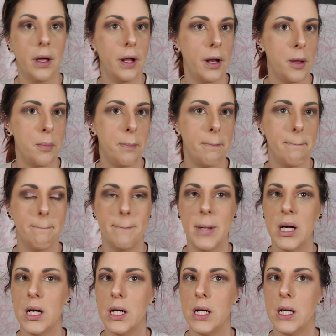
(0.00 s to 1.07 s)
And I
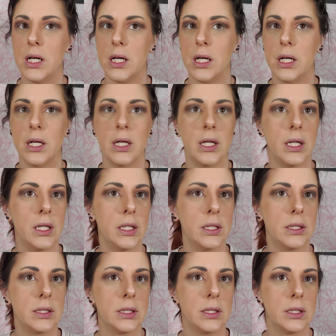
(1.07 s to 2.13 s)
might
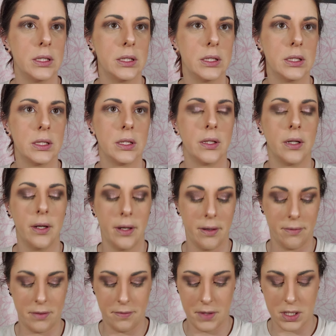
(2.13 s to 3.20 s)

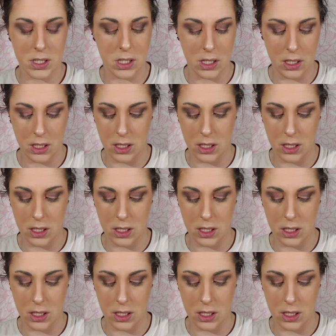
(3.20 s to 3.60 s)
fix that.